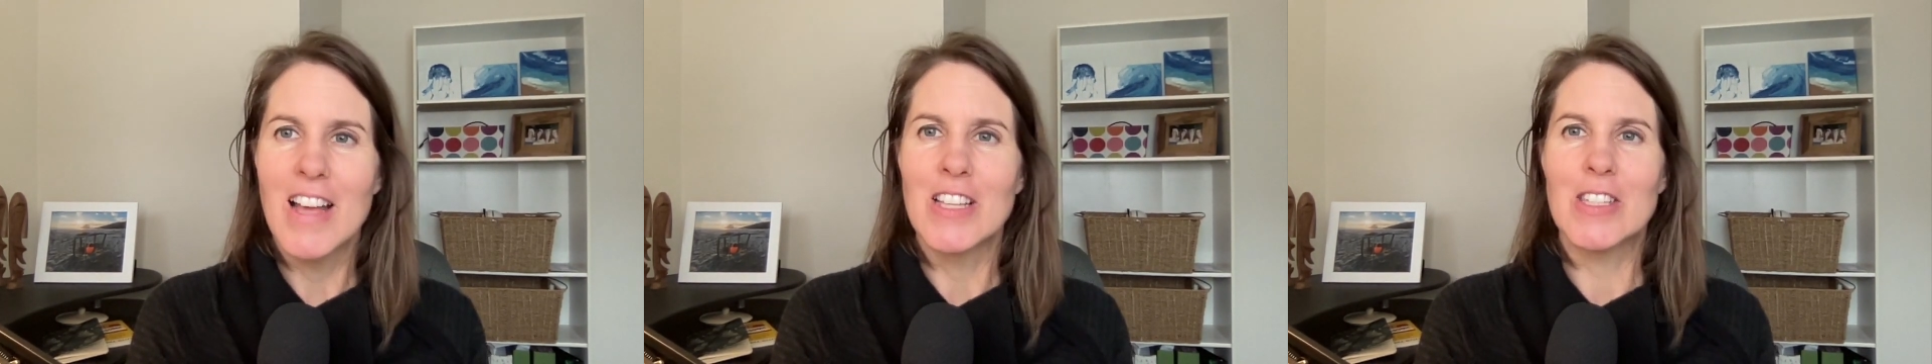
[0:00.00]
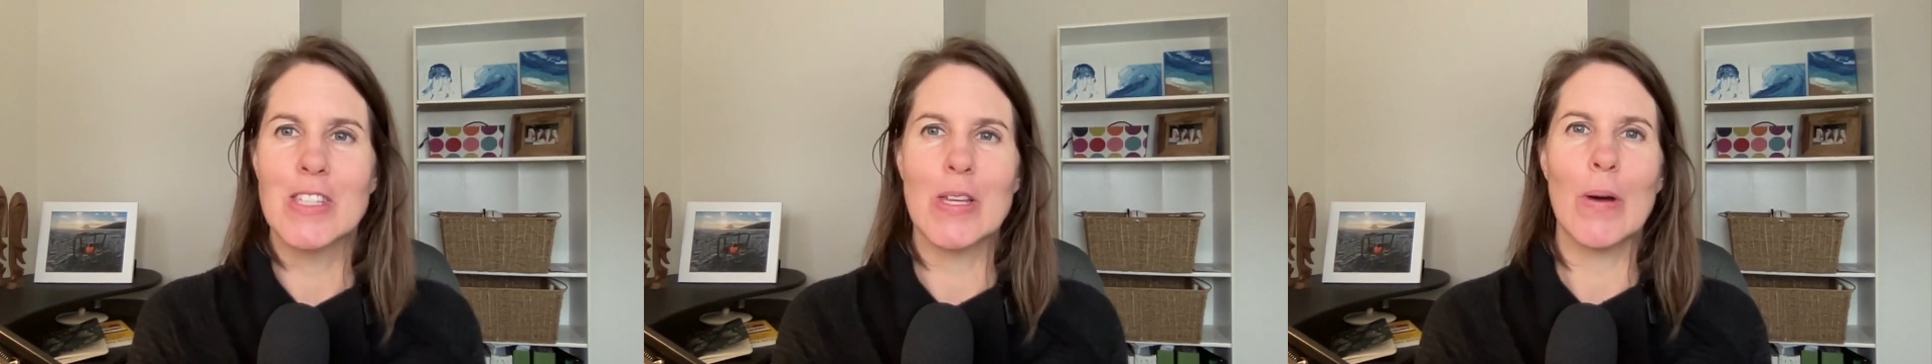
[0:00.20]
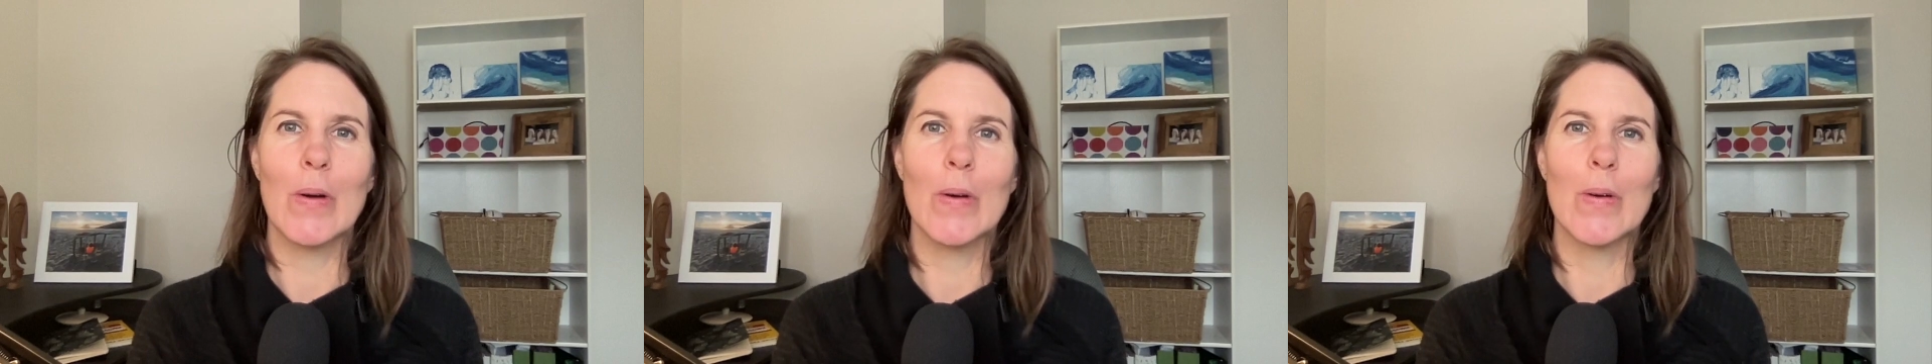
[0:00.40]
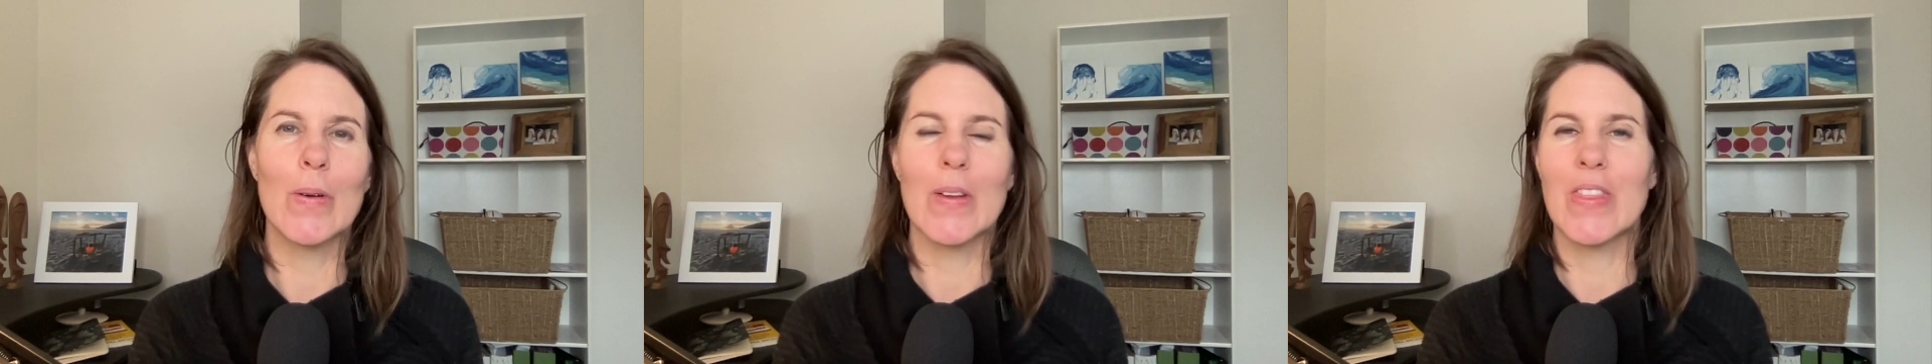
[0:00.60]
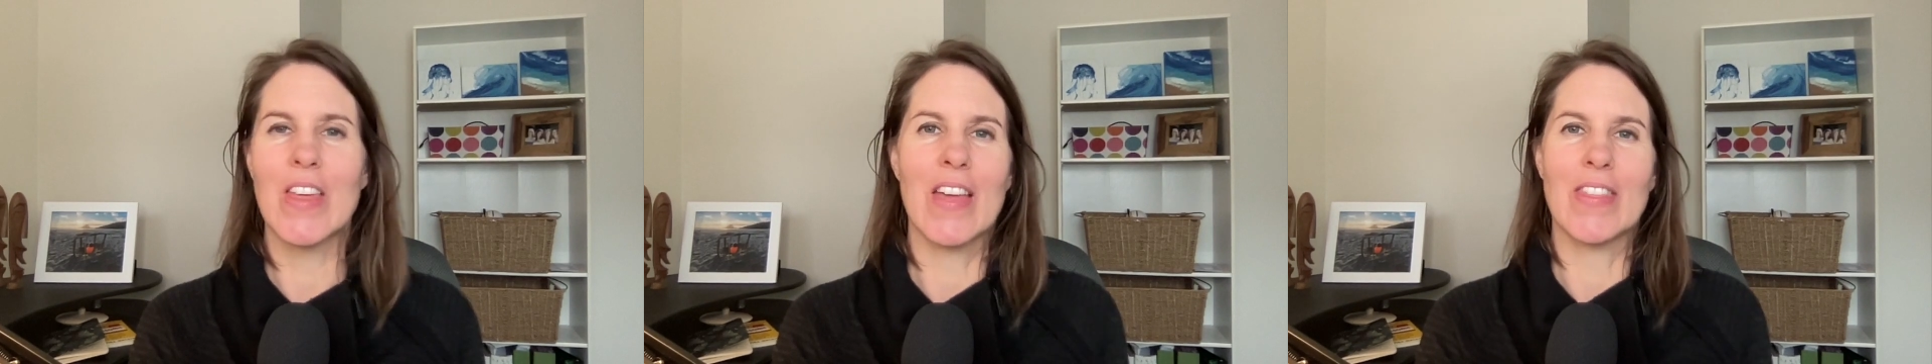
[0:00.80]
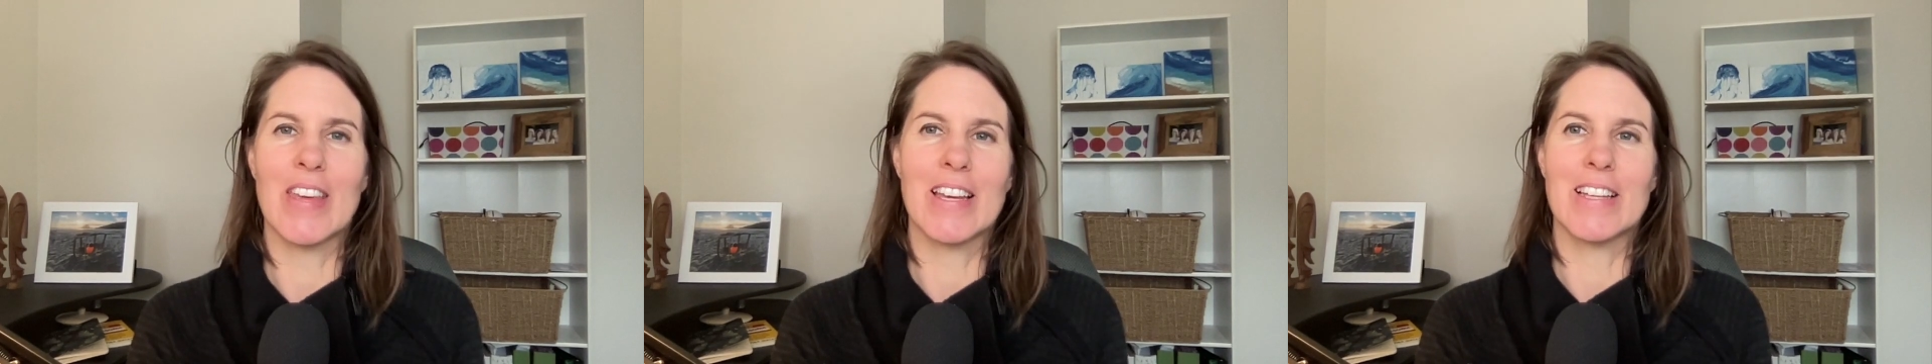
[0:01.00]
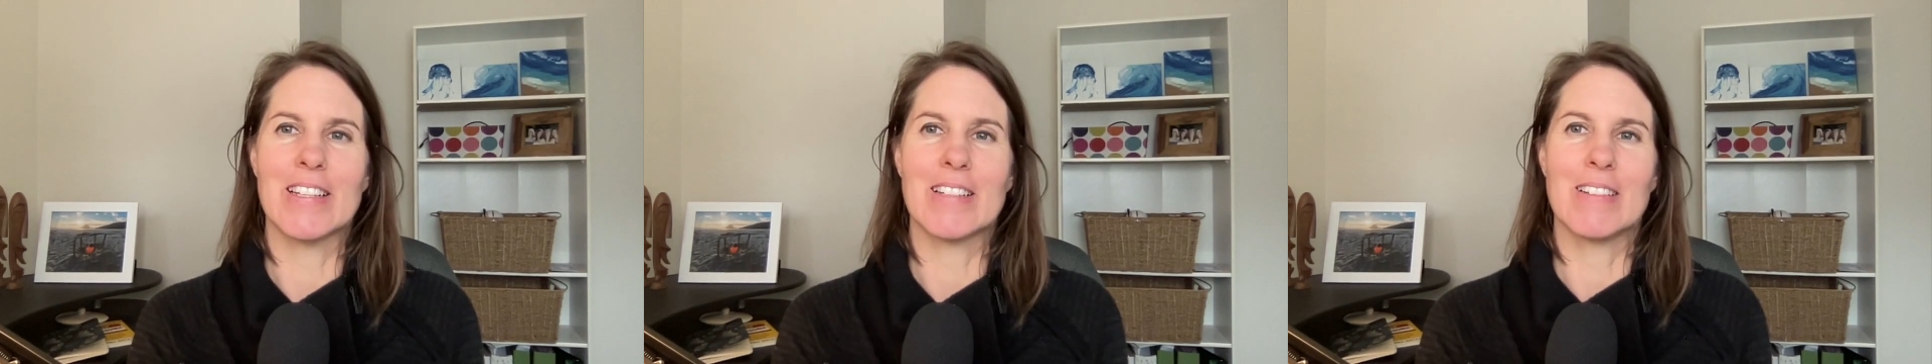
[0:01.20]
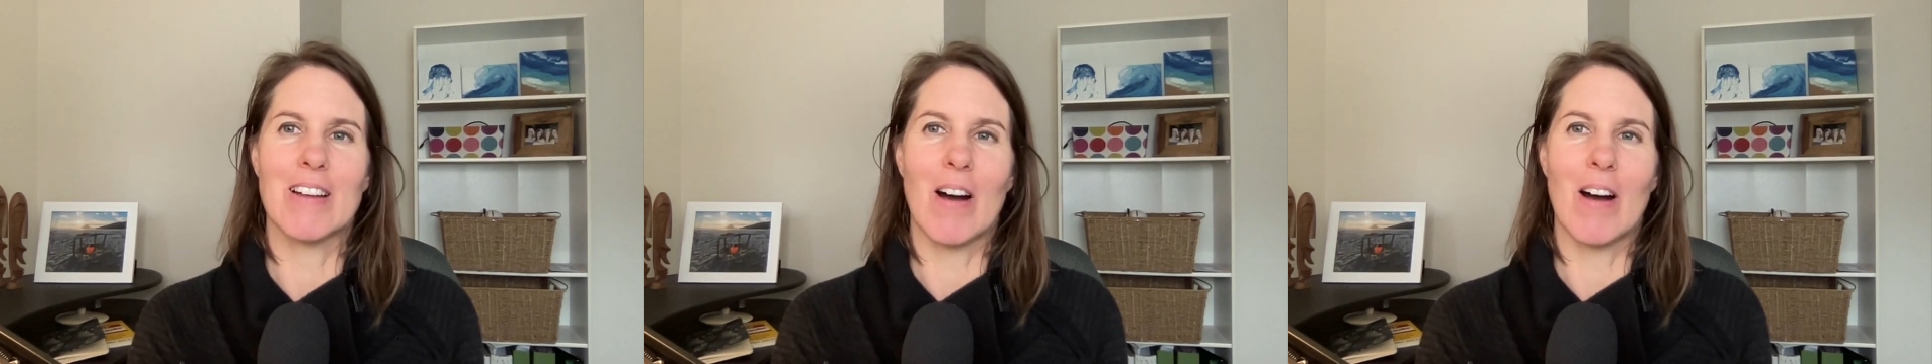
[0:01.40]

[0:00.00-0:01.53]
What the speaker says: so that they